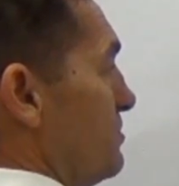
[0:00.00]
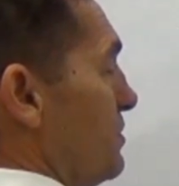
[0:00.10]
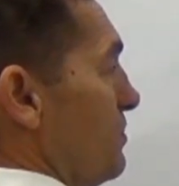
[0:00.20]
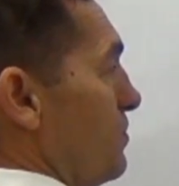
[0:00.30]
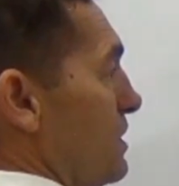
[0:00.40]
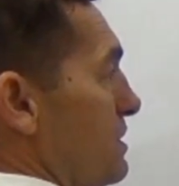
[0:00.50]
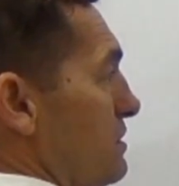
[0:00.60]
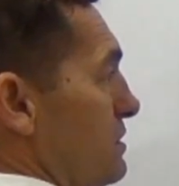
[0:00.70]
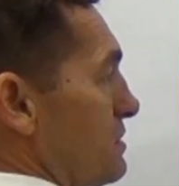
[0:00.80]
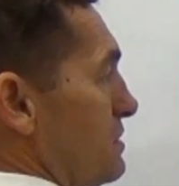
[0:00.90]
by
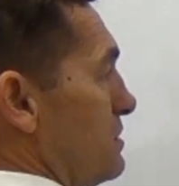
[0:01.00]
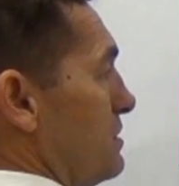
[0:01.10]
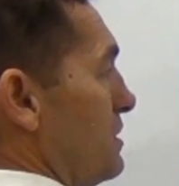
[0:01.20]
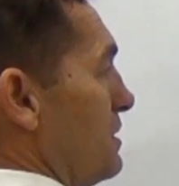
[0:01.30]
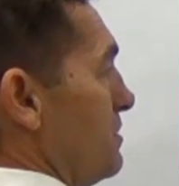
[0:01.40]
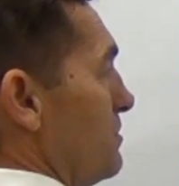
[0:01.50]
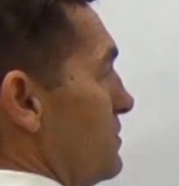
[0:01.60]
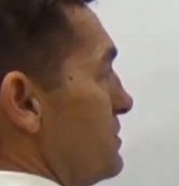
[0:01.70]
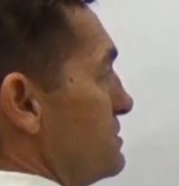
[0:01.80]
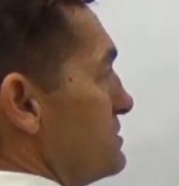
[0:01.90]
1
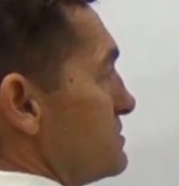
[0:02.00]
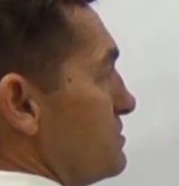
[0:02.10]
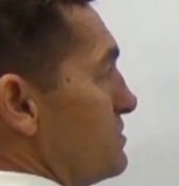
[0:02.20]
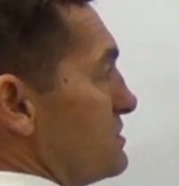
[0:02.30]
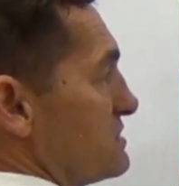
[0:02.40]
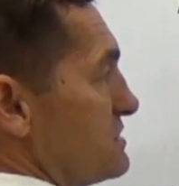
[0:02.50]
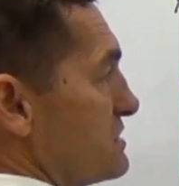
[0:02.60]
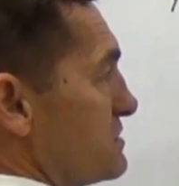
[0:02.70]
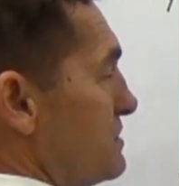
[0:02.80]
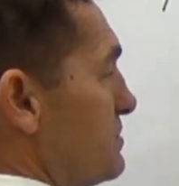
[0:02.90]
minus, well, what's sec squared?